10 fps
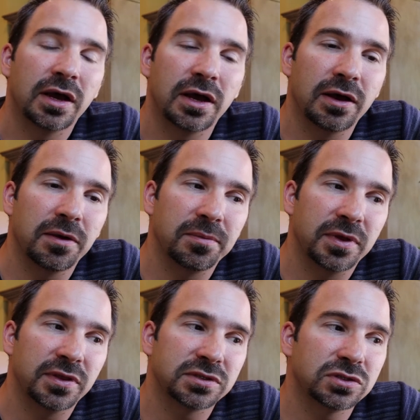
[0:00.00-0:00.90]
Um,
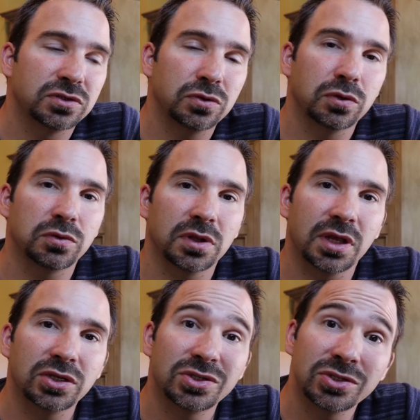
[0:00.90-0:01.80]
and this is true in
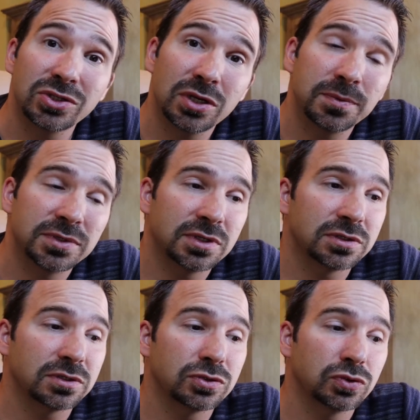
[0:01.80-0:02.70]
relationships,
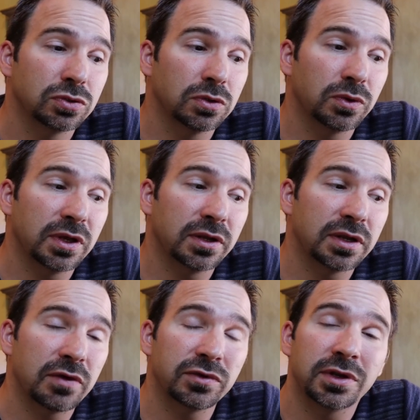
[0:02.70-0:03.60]
this is true in
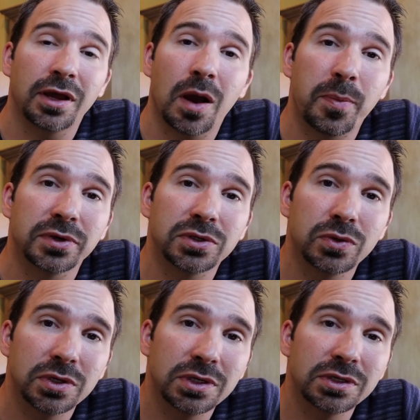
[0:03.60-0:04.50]
everyday
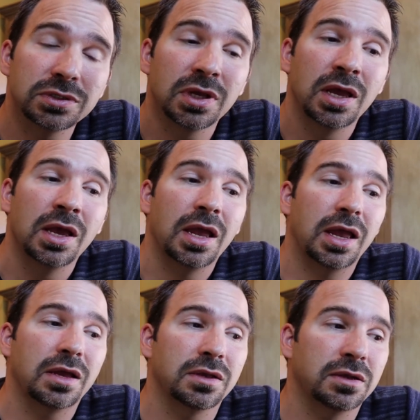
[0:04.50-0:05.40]
opportunities,
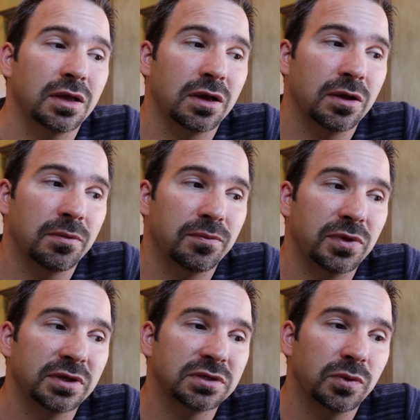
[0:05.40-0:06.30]
and um,
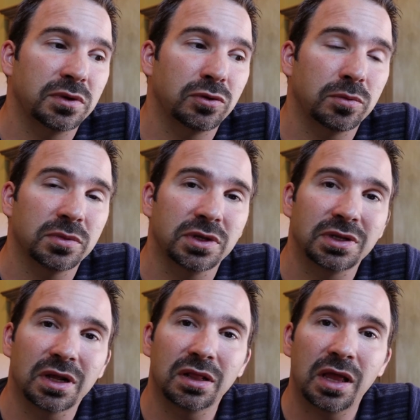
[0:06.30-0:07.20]
things that would normally
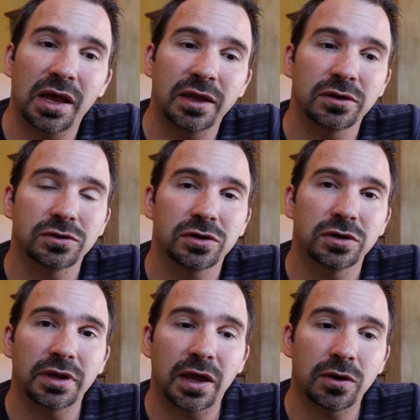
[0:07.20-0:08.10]
decline or
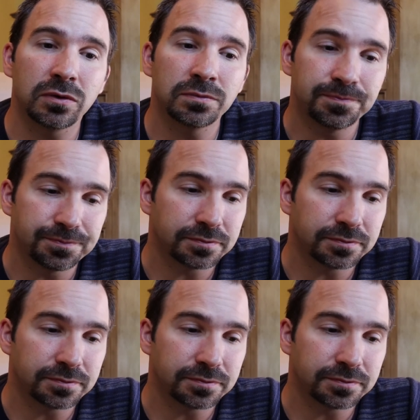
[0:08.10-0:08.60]
turn down.